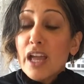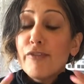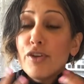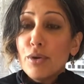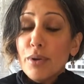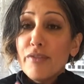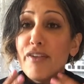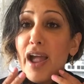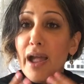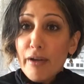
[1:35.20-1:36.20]
If you
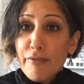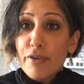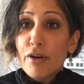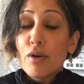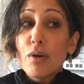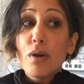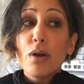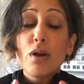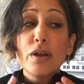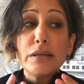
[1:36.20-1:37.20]
have ever
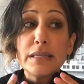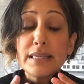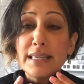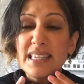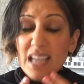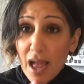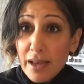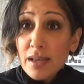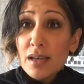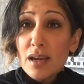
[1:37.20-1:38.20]

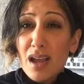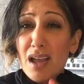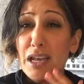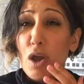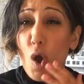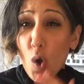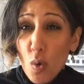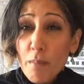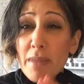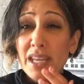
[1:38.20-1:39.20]
done an
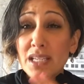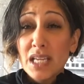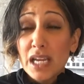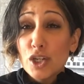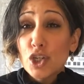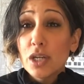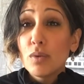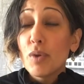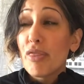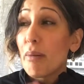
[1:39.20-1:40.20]
Om
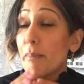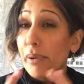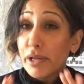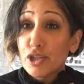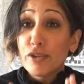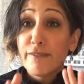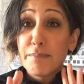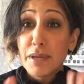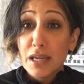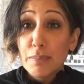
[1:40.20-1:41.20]
meditation with a bunch
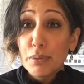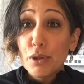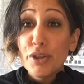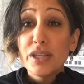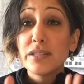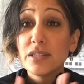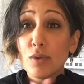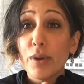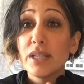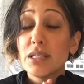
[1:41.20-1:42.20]
of people, this is
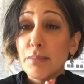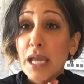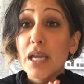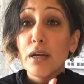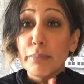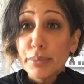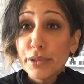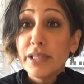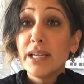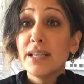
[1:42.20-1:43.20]
going to make
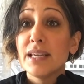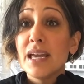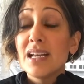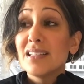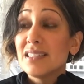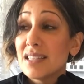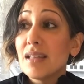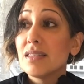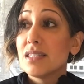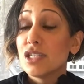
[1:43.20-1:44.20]
complete
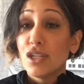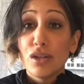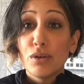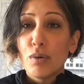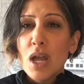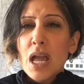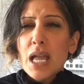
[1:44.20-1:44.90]
sense to you.